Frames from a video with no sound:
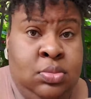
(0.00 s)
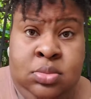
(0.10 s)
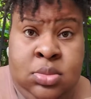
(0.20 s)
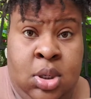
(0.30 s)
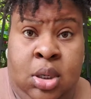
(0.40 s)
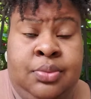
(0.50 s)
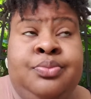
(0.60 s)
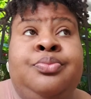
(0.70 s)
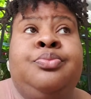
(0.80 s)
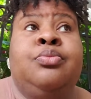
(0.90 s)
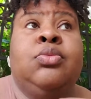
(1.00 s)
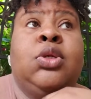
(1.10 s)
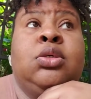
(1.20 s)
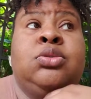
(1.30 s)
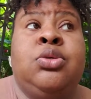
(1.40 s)
No.
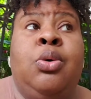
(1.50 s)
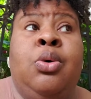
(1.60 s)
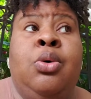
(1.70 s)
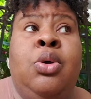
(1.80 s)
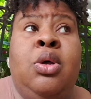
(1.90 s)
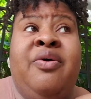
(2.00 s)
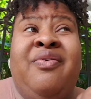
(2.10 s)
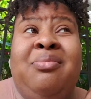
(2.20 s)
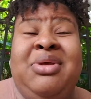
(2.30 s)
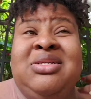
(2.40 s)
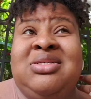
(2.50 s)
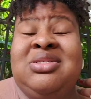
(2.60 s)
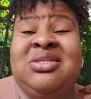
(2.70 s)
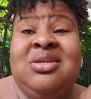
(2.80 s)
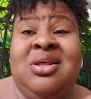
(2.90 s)
So for me to
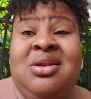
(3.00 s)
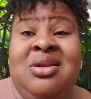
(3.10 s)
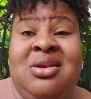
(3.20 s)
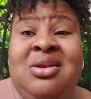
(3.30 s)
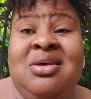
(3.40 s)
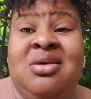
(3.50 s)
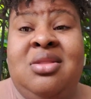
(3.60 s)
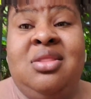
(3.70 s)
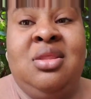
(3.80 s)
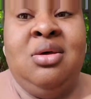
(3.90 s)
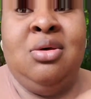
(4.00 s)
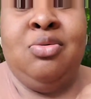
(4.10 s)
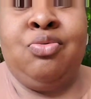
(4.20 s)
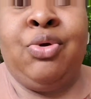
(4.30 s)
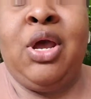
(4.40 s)
see
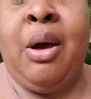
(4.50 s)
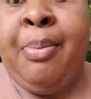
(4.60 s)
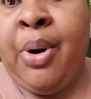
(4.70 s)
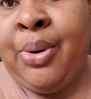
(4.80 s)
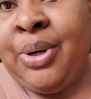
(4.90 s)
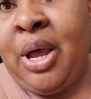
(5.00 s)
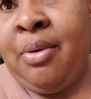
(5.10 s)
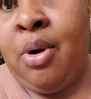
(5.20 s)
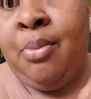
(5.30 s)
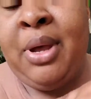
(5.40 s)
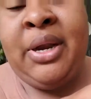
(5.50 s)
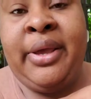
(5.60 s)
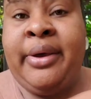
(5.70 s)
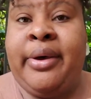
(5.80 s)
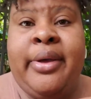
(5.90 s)
the ring of powder around my
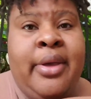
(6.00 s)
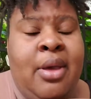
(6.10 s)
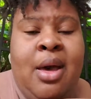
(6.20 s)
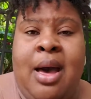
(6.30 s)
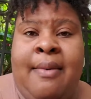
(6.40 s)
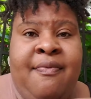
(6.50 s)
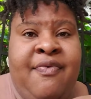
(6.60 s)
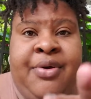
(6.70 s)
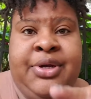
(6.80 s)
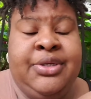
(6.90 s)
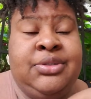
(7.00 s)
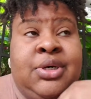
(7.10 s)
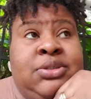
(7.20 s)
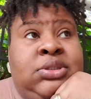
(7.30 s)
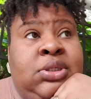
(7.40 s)
neck, I'm very
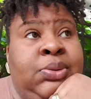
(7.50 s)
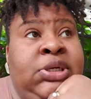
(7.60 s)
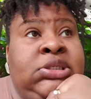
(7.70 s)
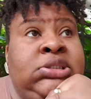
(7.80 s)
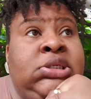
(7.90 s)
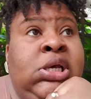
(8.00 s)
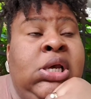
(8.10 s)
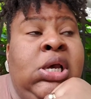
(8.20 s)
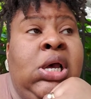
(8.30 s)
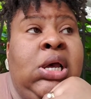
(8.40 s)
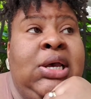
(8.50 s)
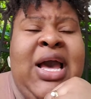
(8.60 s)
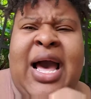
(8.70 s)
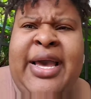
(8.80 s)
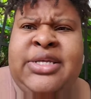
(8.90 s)
disgusted with it.
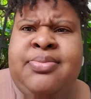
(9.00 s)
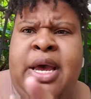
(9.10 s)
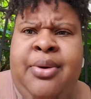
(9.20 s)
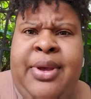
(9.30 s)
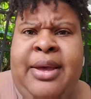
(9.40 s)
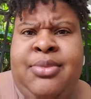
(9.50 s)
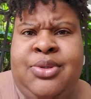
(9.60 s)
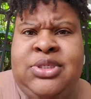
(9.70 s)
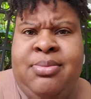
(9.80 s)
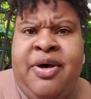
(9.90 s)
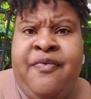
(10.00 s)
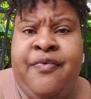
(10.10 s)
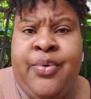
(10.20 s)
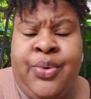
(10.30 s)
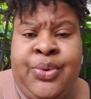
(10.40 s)
Guys, by the way, I'm using my
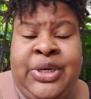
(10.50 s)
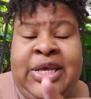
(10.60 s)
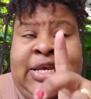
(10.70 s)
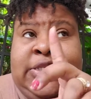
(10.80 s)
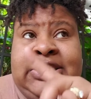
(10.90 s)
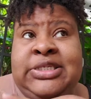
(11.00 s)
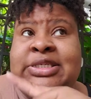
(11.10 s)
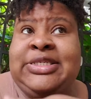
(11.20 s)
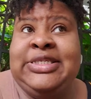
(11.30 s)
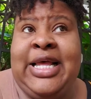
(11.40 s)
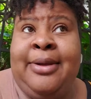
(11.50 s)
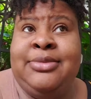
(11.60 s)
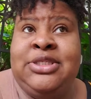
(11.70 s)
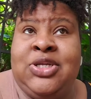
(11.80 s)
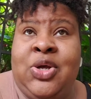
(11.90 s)
phone. It is the
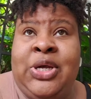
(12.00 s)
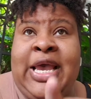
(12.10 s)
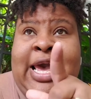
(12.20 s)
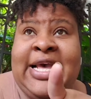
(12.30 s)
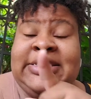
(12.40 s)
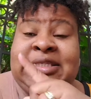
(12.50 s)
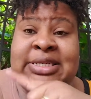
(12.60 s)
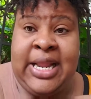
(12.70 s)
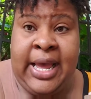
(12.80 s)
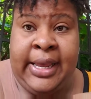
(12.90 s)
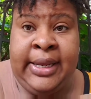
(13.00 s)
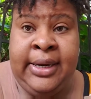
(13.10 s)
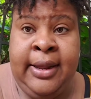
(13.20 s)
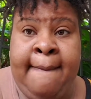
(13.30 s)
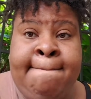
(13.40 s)
Samsung
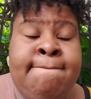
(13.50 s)
S9.